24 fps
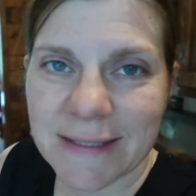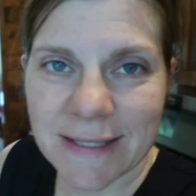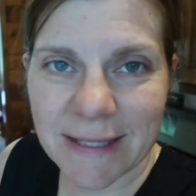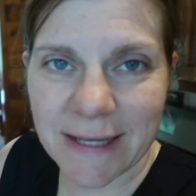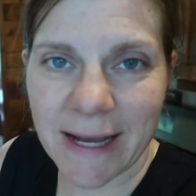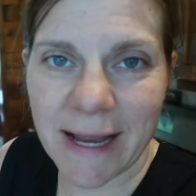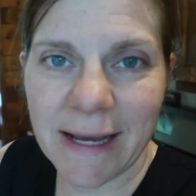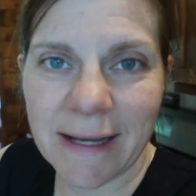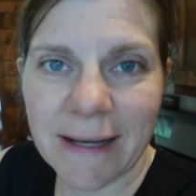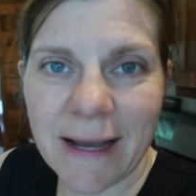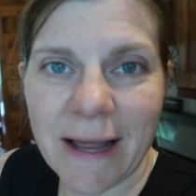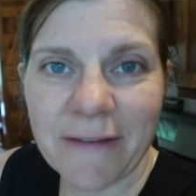
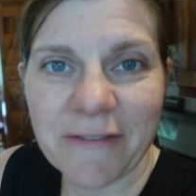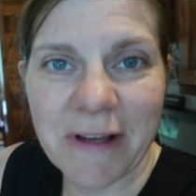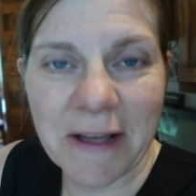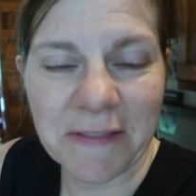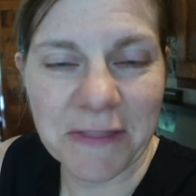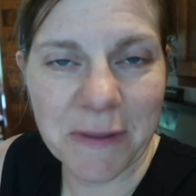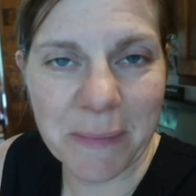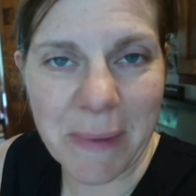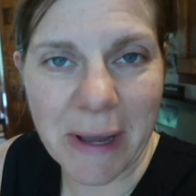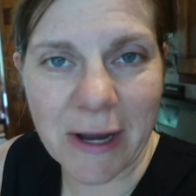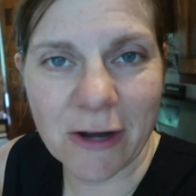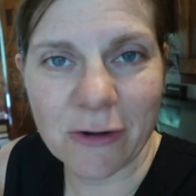Tonight, I've
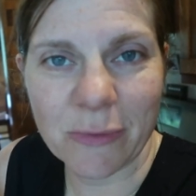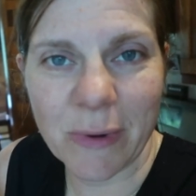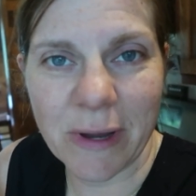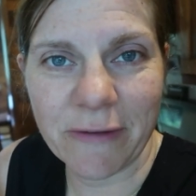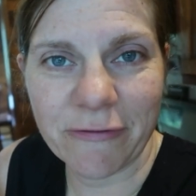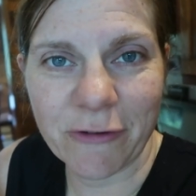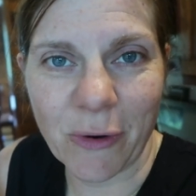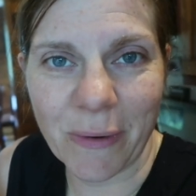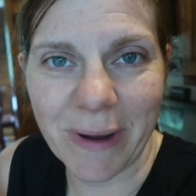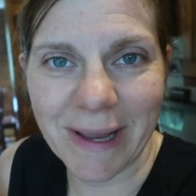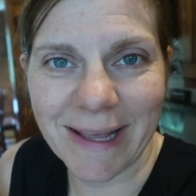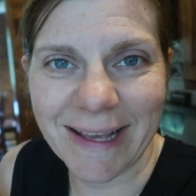got the
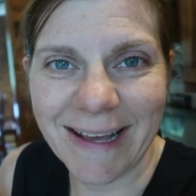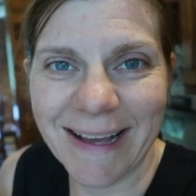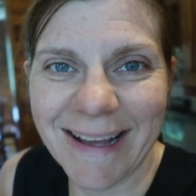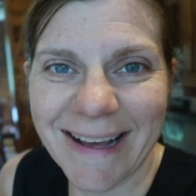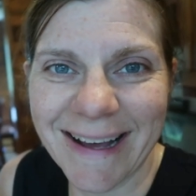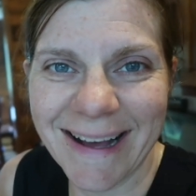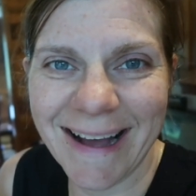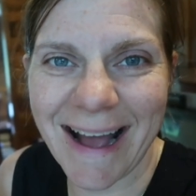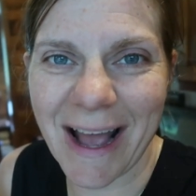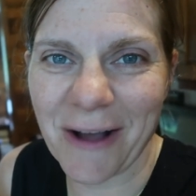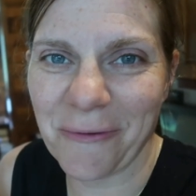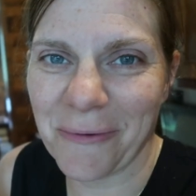microwave going.
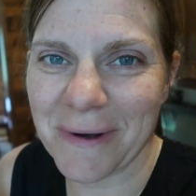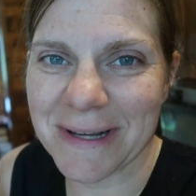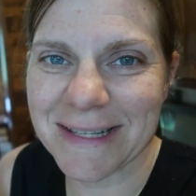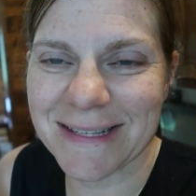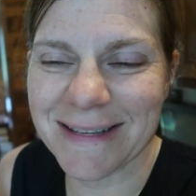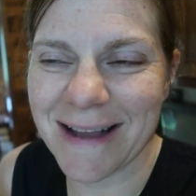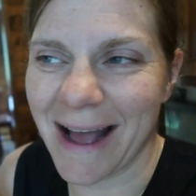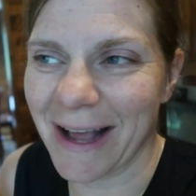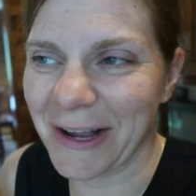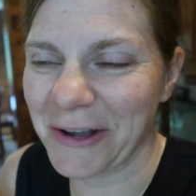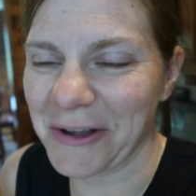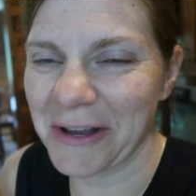I
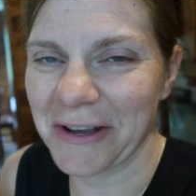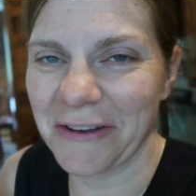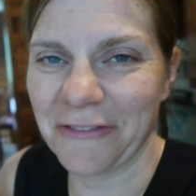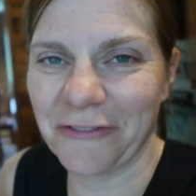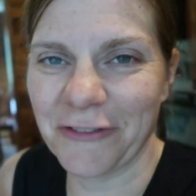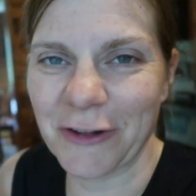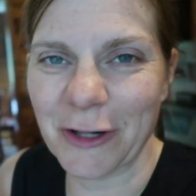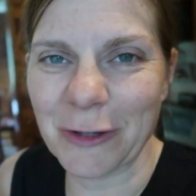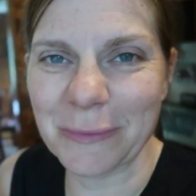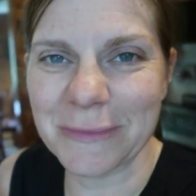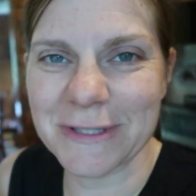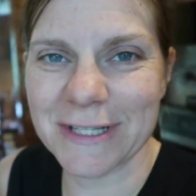was not going to
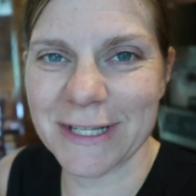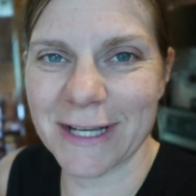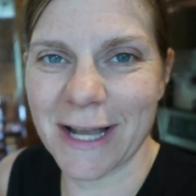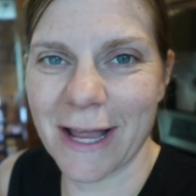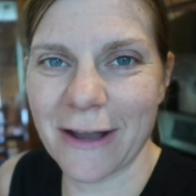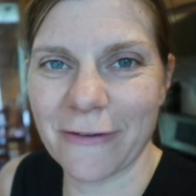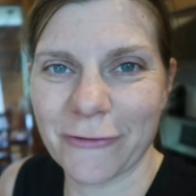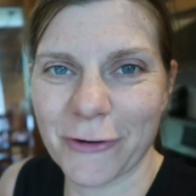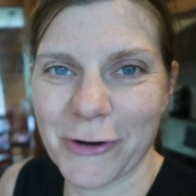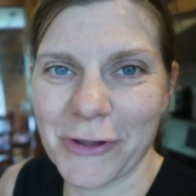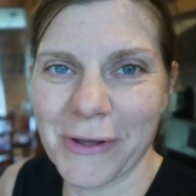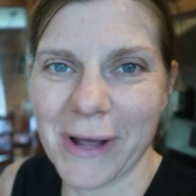film
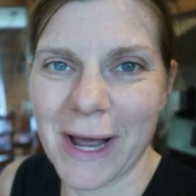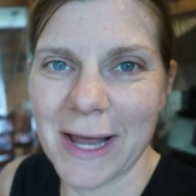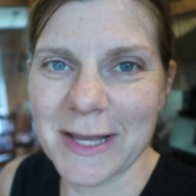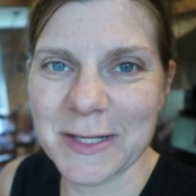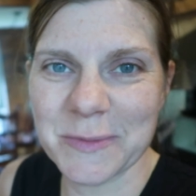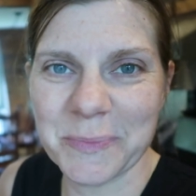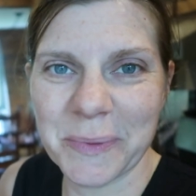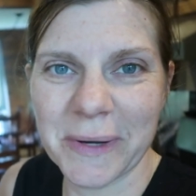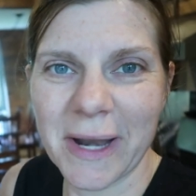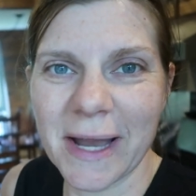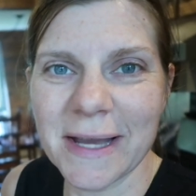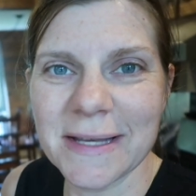tonight for you
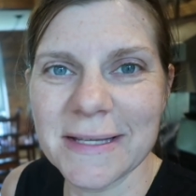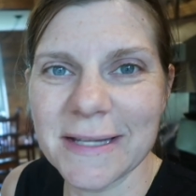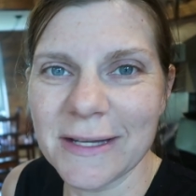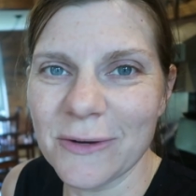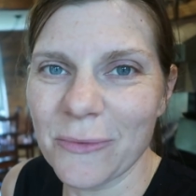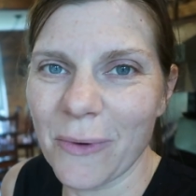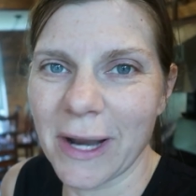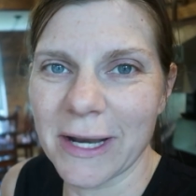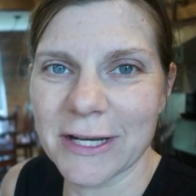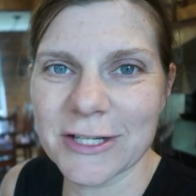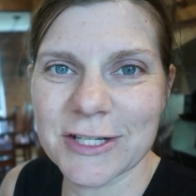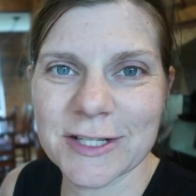guys, but I
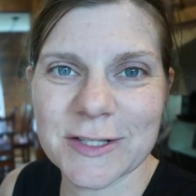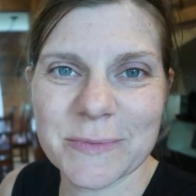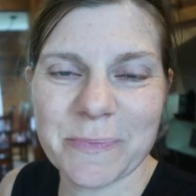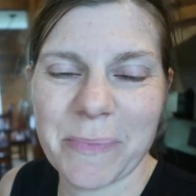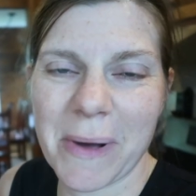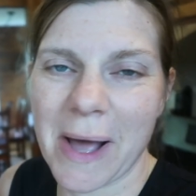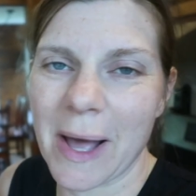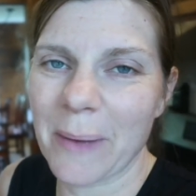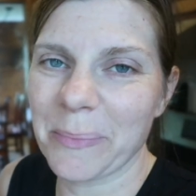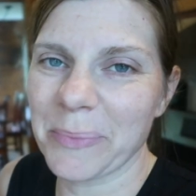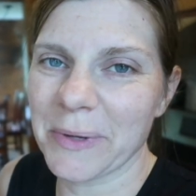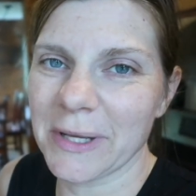did want to just
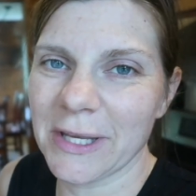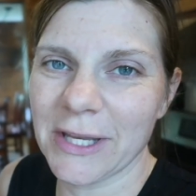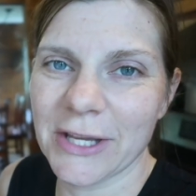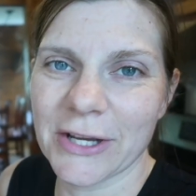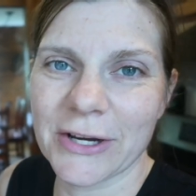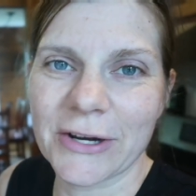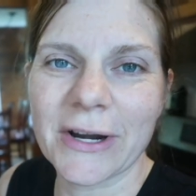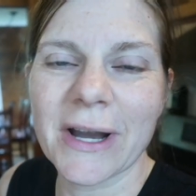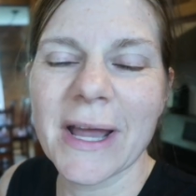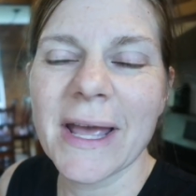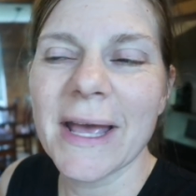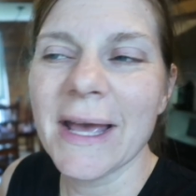pop in
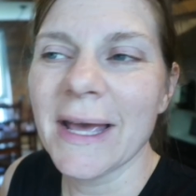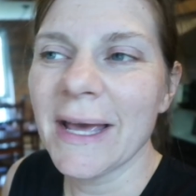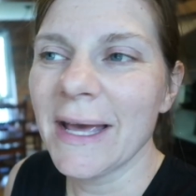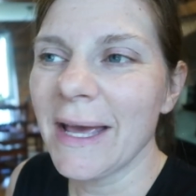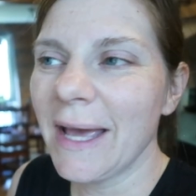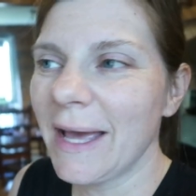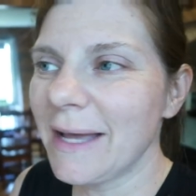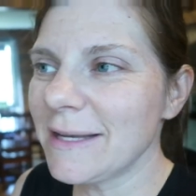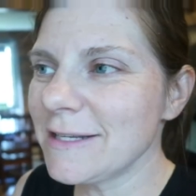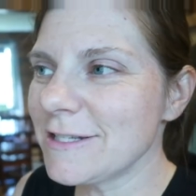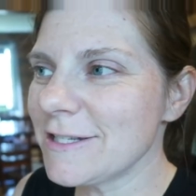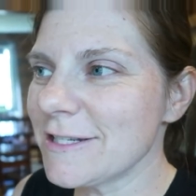here
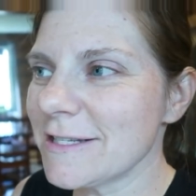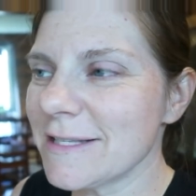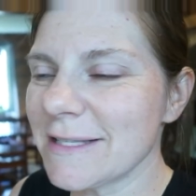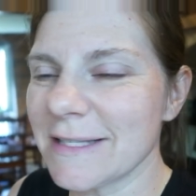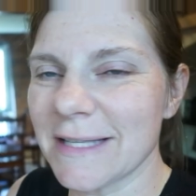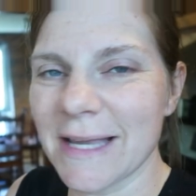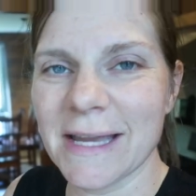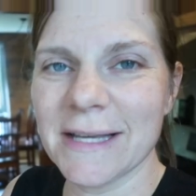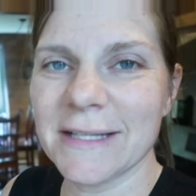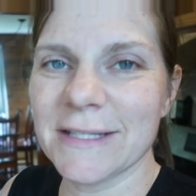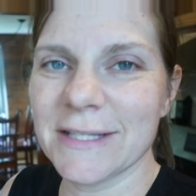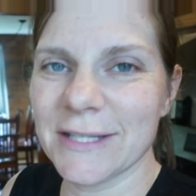and
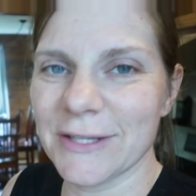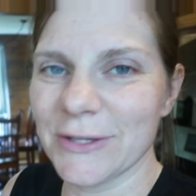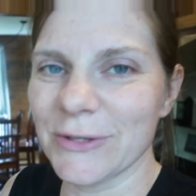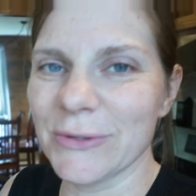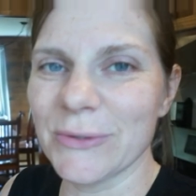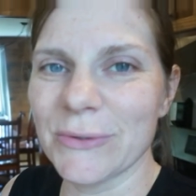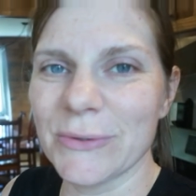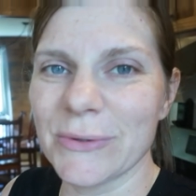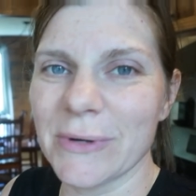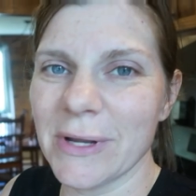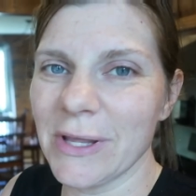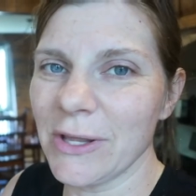just say to
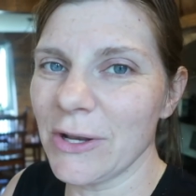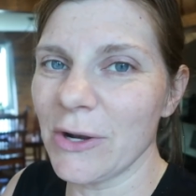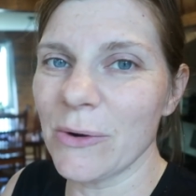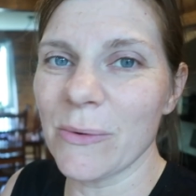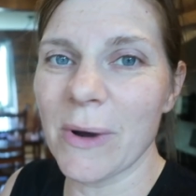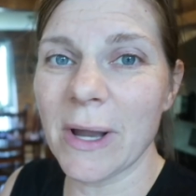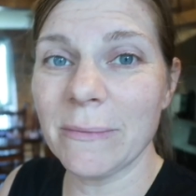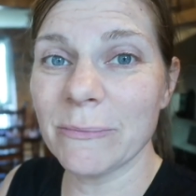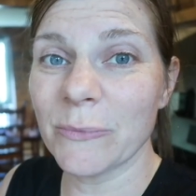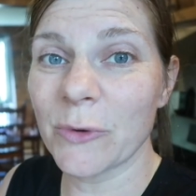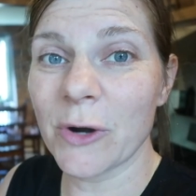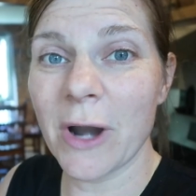you, you know
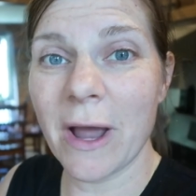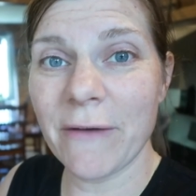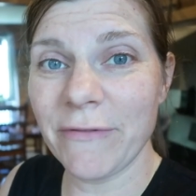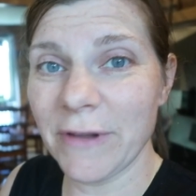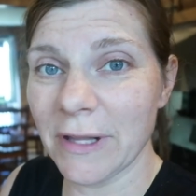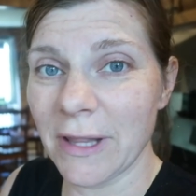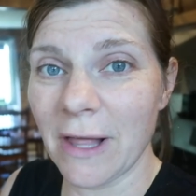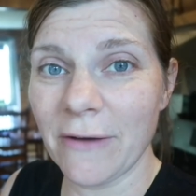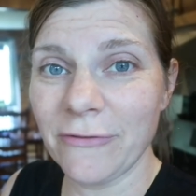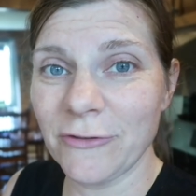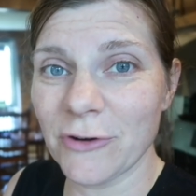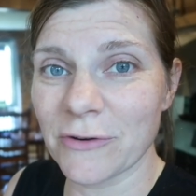what, we're
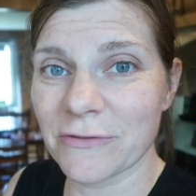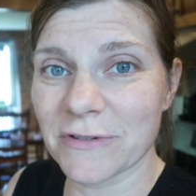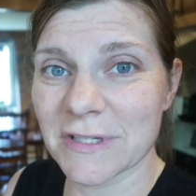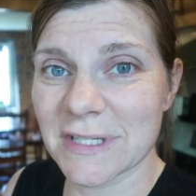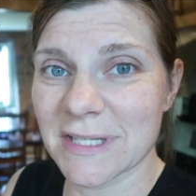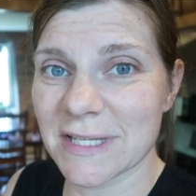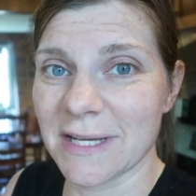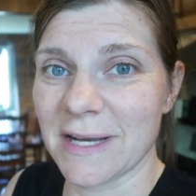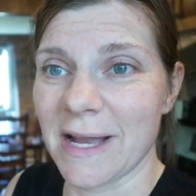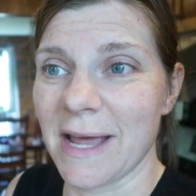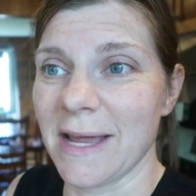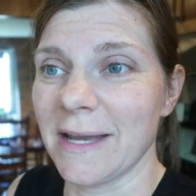having
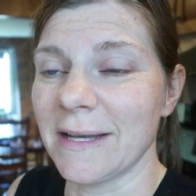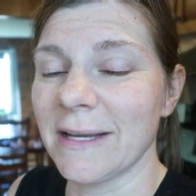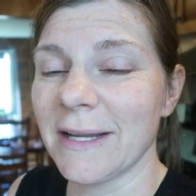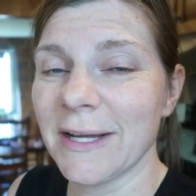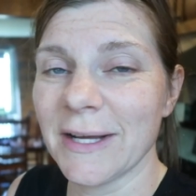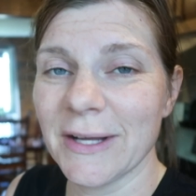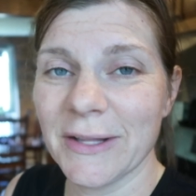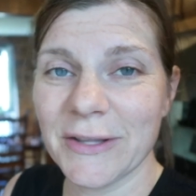leftovers tonight.